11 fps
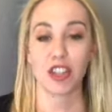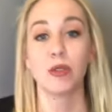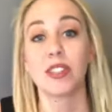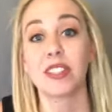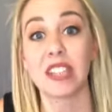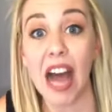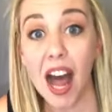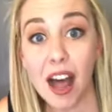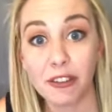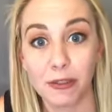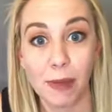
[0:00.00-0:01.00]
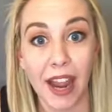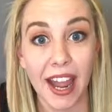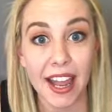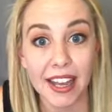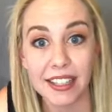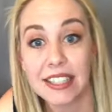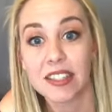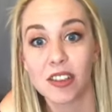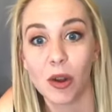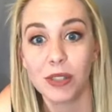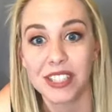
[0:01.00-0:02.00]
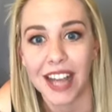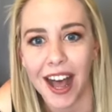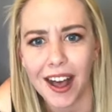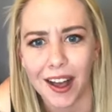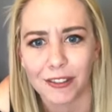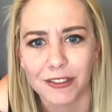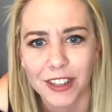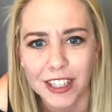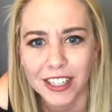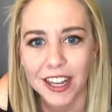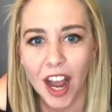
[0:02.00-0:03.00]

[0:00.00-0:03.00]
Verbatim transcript: She was tough, man. So tough.